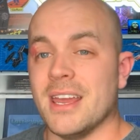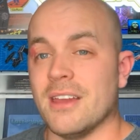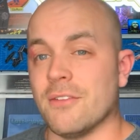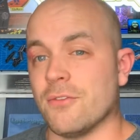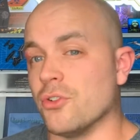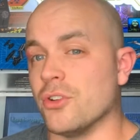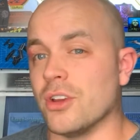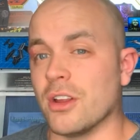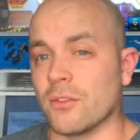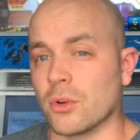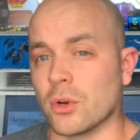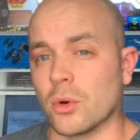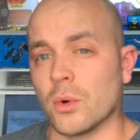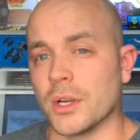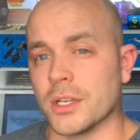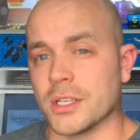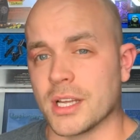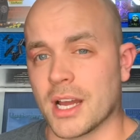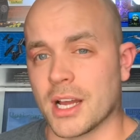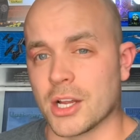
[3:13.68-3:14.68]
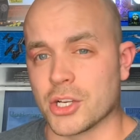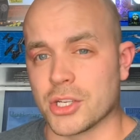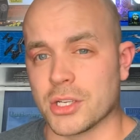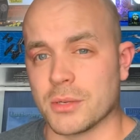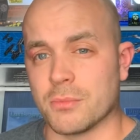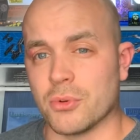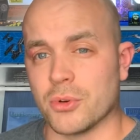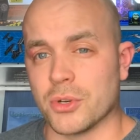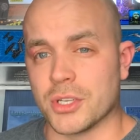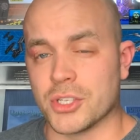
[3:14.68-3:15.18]
if you're never going to actually
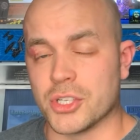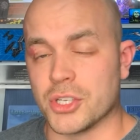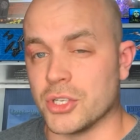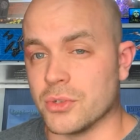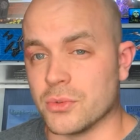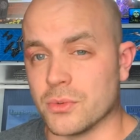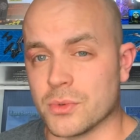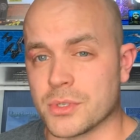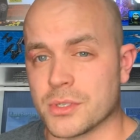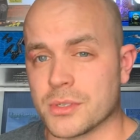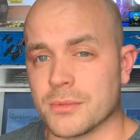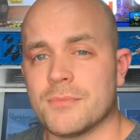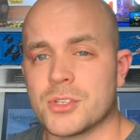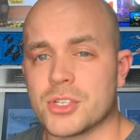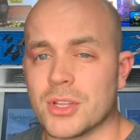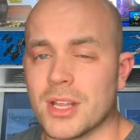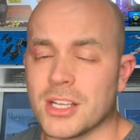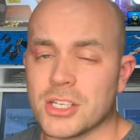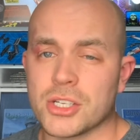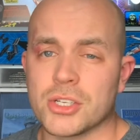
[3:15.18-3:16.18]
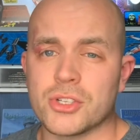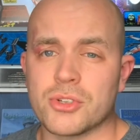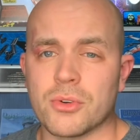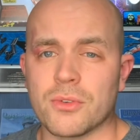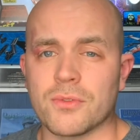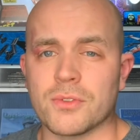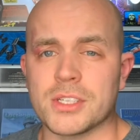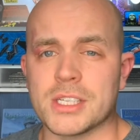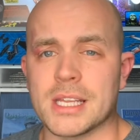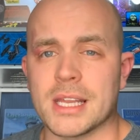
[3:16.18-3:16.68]
put it to use. So that's gonna do
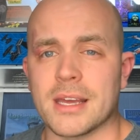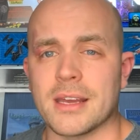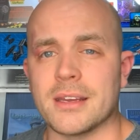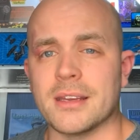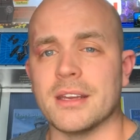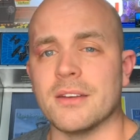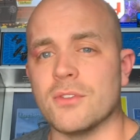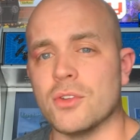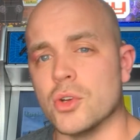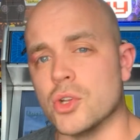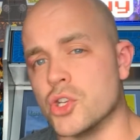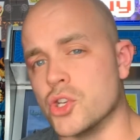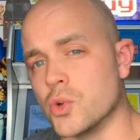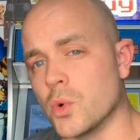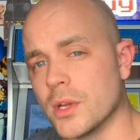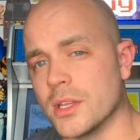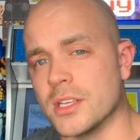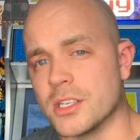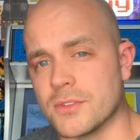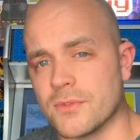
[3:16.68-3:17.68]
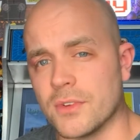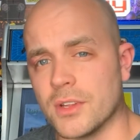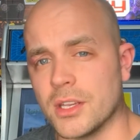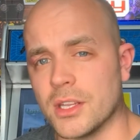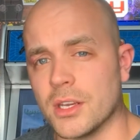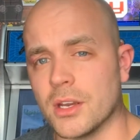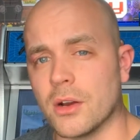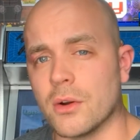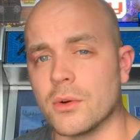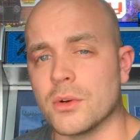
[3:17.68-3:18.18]
it for today. If you enjoyed this
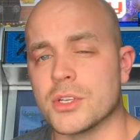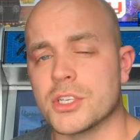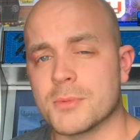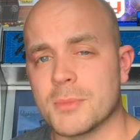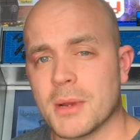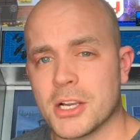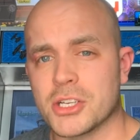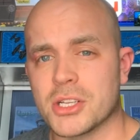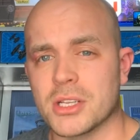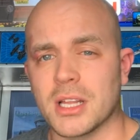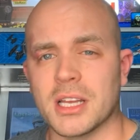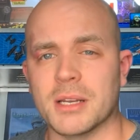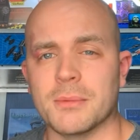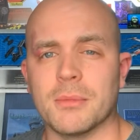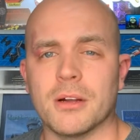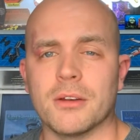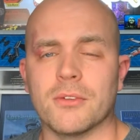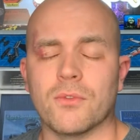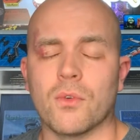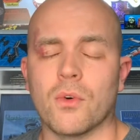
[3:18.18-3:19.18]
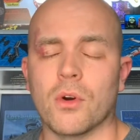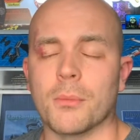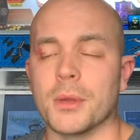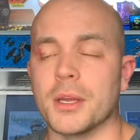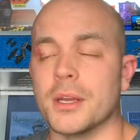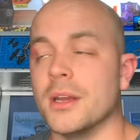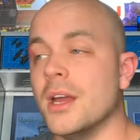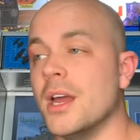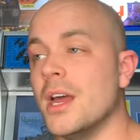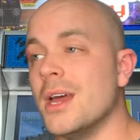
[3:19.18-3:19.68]
video, smash the like button for
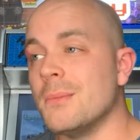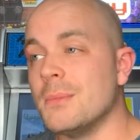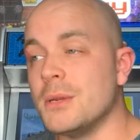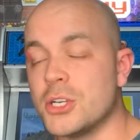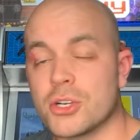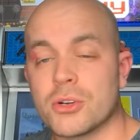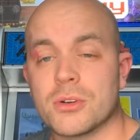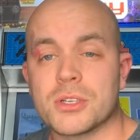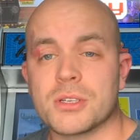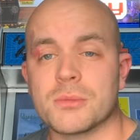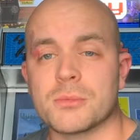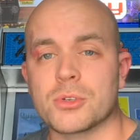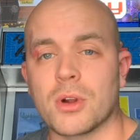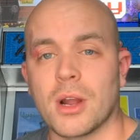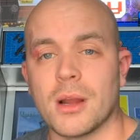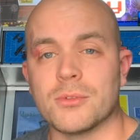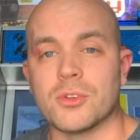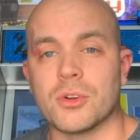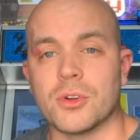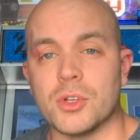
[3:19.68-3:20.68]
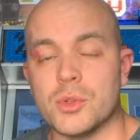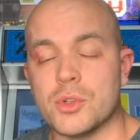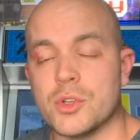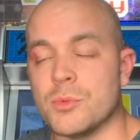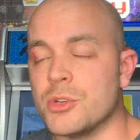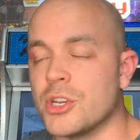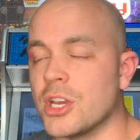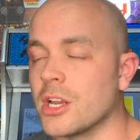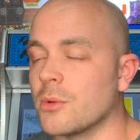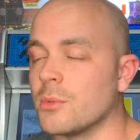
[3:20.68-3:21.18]
me. Be sure to subscribe to our
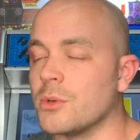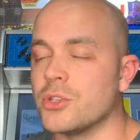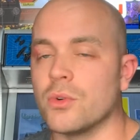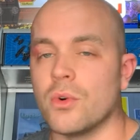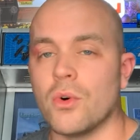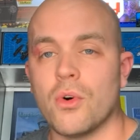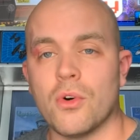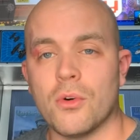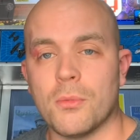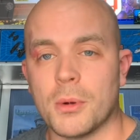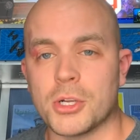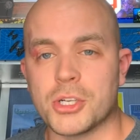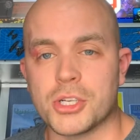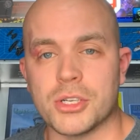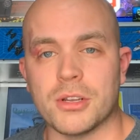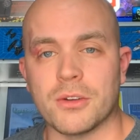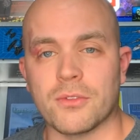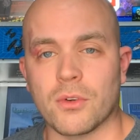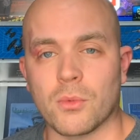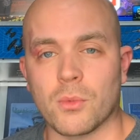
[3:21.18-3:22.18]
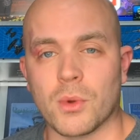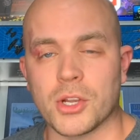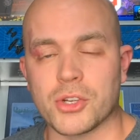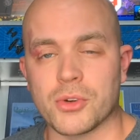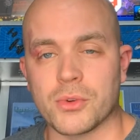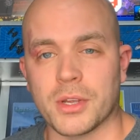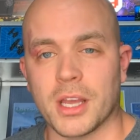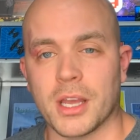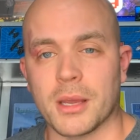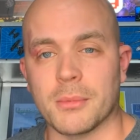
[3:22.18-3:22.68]
YouTube channel. We do a whole bunch of different
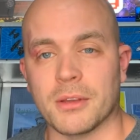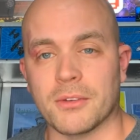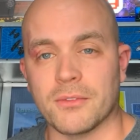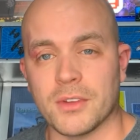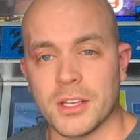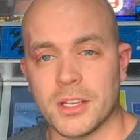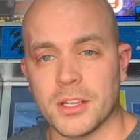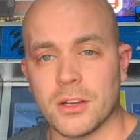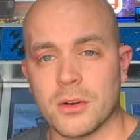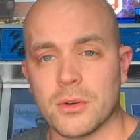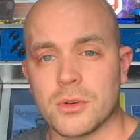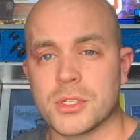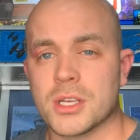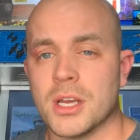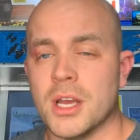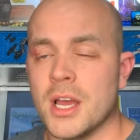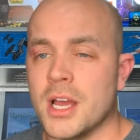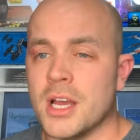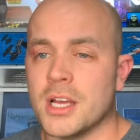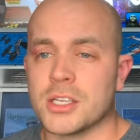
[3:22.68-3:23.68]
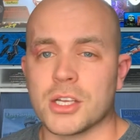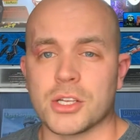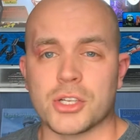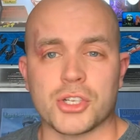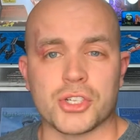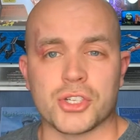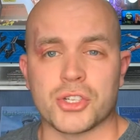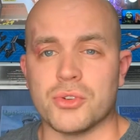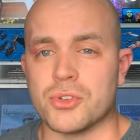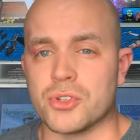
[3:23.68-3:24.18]
retro gaming videos, such
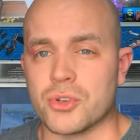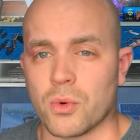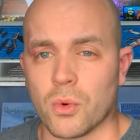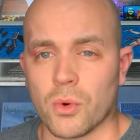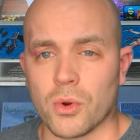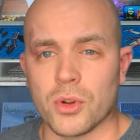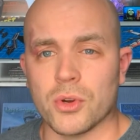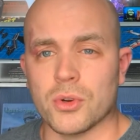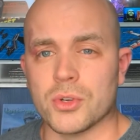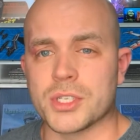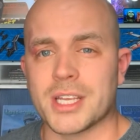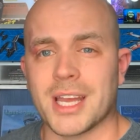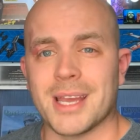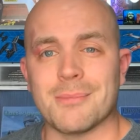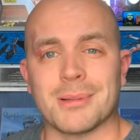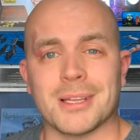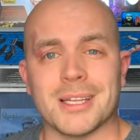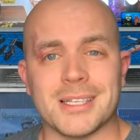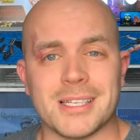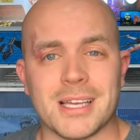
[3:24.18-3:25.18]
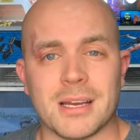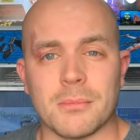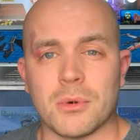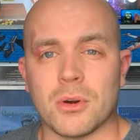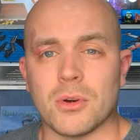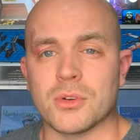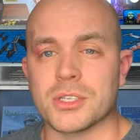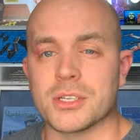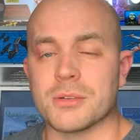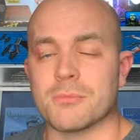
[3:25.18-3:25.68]
as tutorials, gameplay
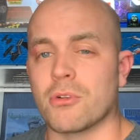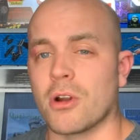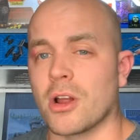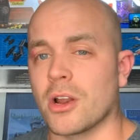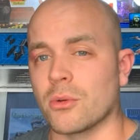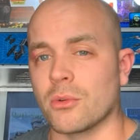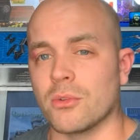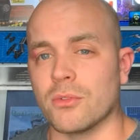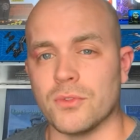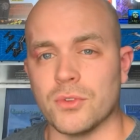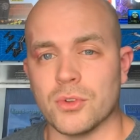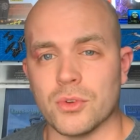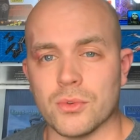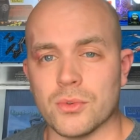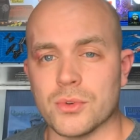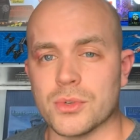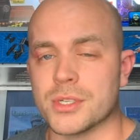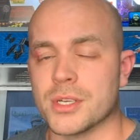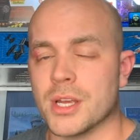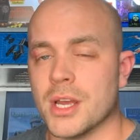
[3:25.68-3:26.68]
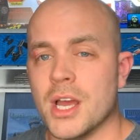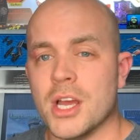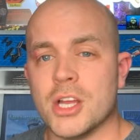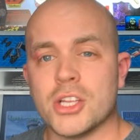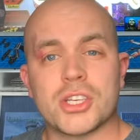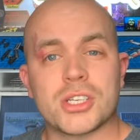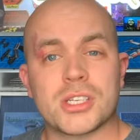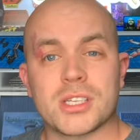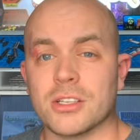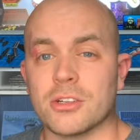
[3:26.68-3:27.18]
demos, product reviews,
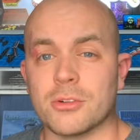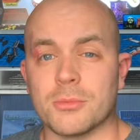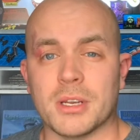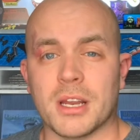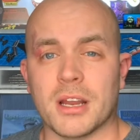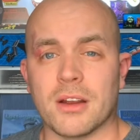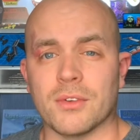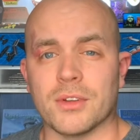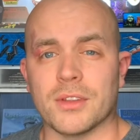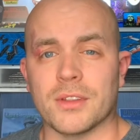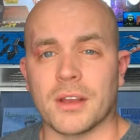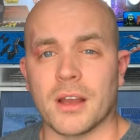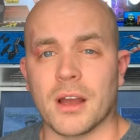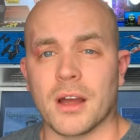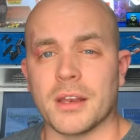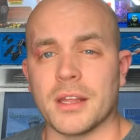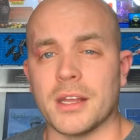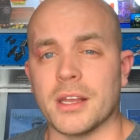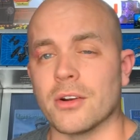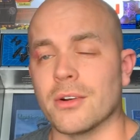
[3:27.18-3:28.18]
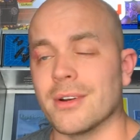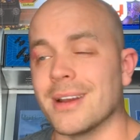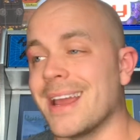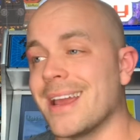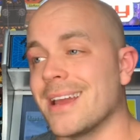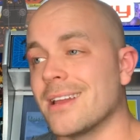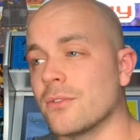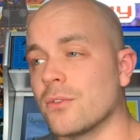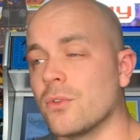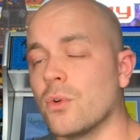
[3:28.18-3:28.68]
just a little bit of everything on here.
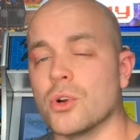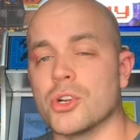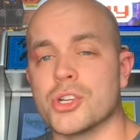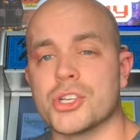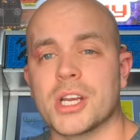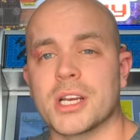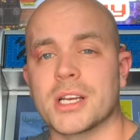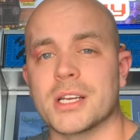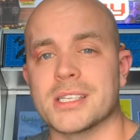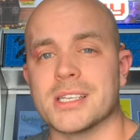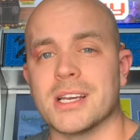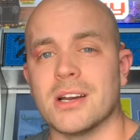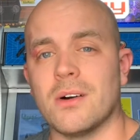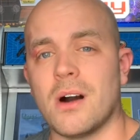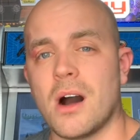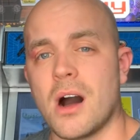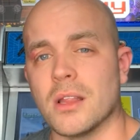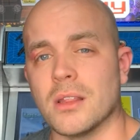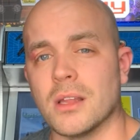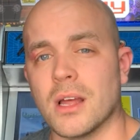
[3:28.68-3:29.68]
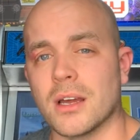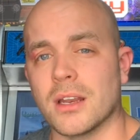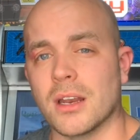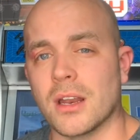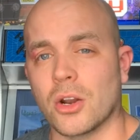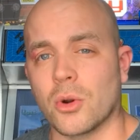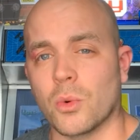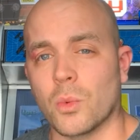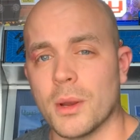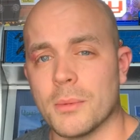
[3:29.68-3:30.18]
And of course, check us out online
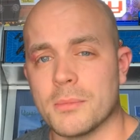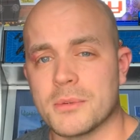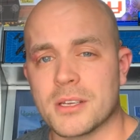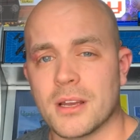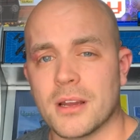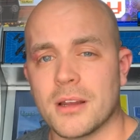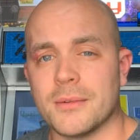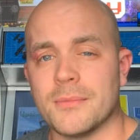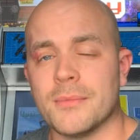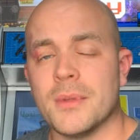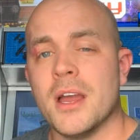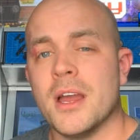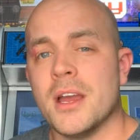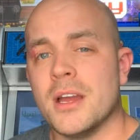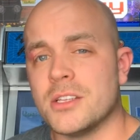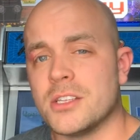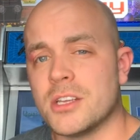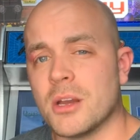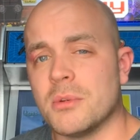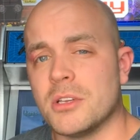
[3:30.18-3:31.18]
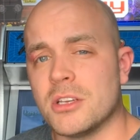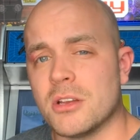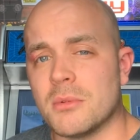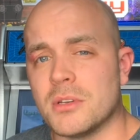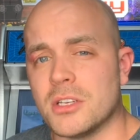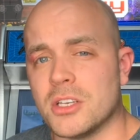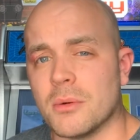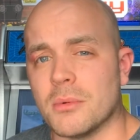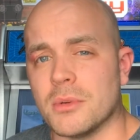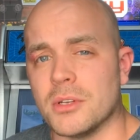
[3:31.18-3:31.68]
on our website,
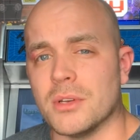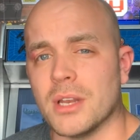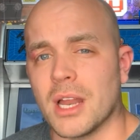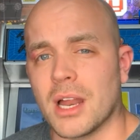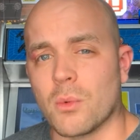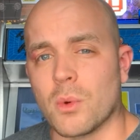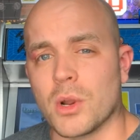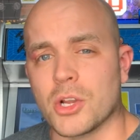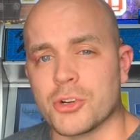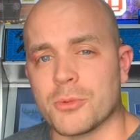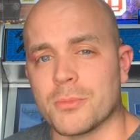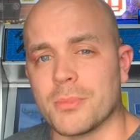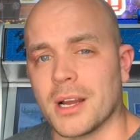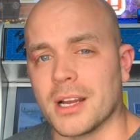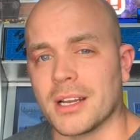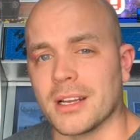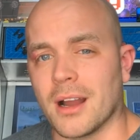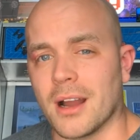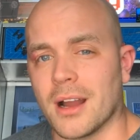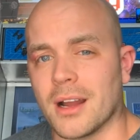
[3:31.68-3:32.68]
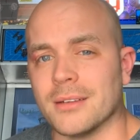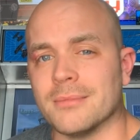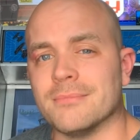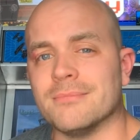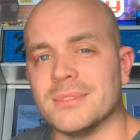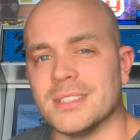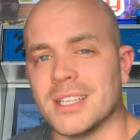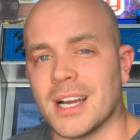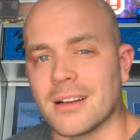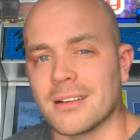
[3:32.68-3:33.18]

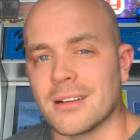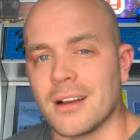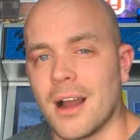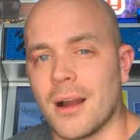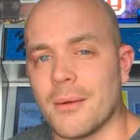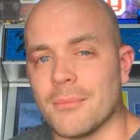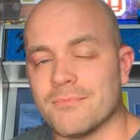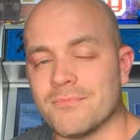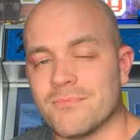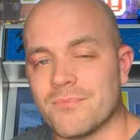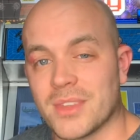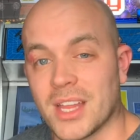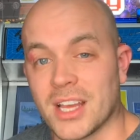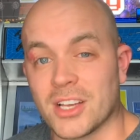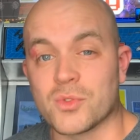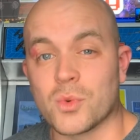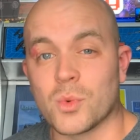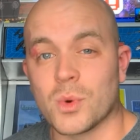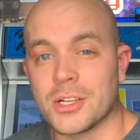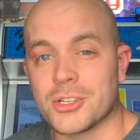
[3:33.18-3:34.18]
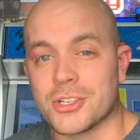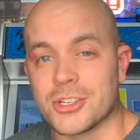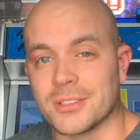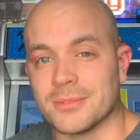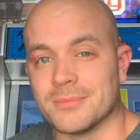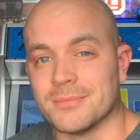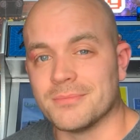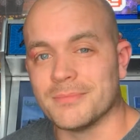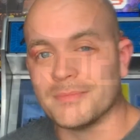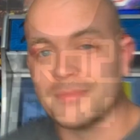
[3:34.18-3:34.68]
www.retropieguy.com. Thanks for
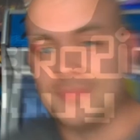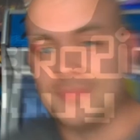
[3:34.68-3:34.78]
watching.